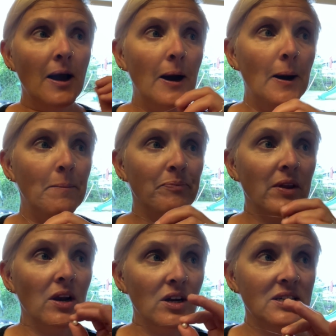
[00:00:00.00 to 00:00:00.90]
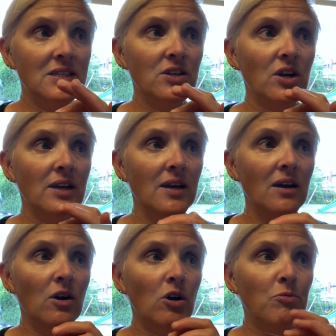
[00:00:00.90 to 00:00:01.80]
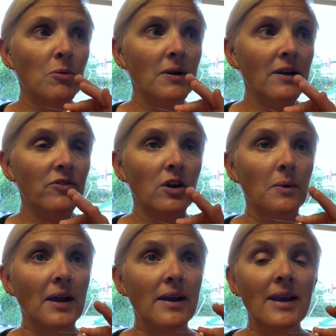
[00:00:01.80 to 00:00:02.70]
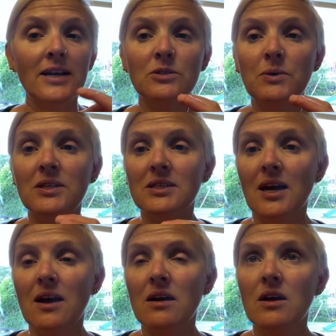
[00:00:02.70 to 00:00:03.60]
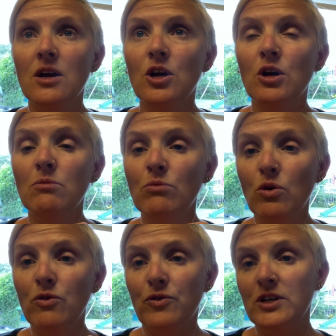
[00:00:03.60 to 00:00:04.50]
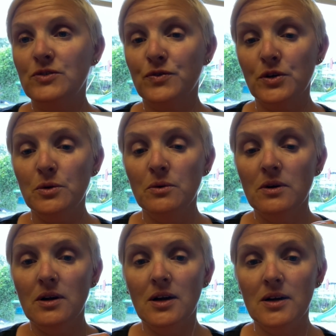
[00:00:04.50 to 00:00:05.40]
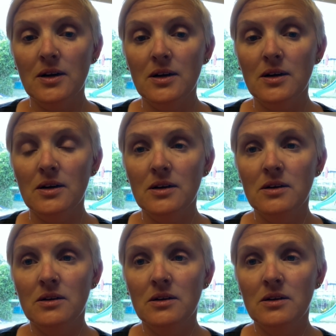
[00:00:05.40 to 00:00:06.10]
Like I said earlier, I'll probably have to go again next week to get more fresh fruit and